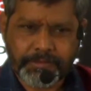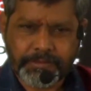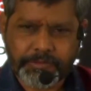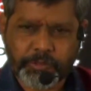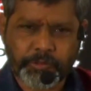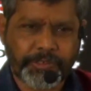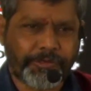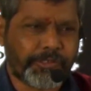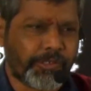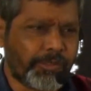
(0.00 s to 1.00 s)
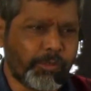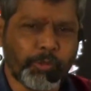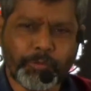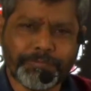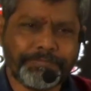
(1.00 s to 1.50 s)
So, they want to
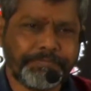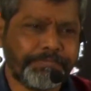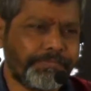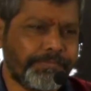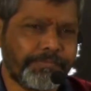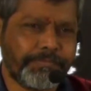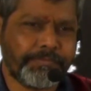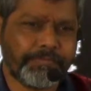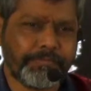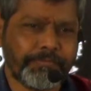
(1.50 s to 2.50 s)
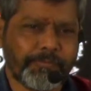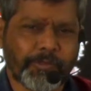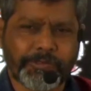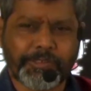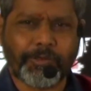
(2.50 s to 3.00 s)
undo what
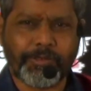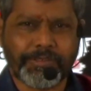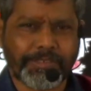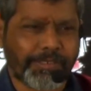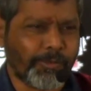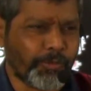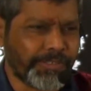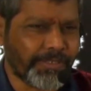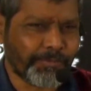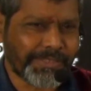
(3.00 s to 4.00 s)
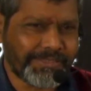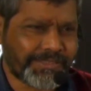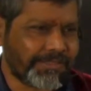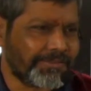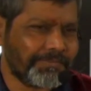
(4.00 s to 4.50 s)
we call the colonial
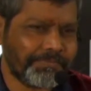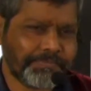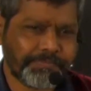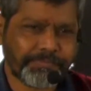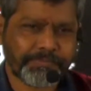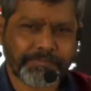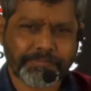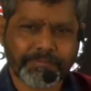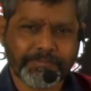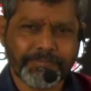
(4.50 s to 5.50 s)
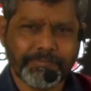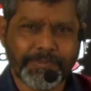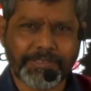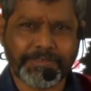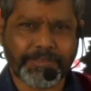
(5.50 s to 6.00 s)
mindset
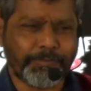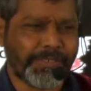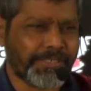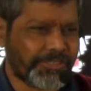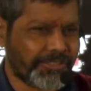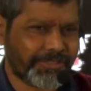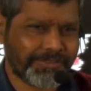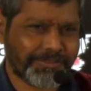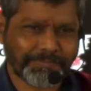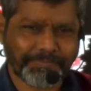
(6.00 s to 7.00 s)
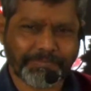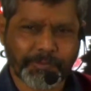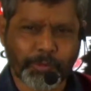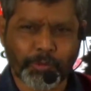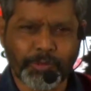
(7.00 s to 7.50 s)
because it's the British
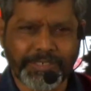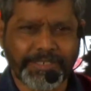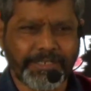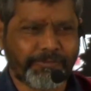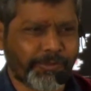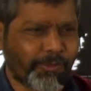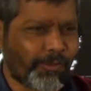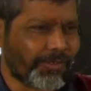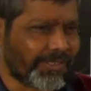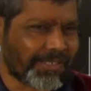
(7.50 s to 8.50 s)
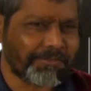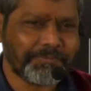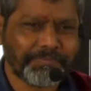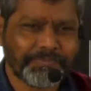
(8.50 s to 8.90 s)
who ruled India for a long time.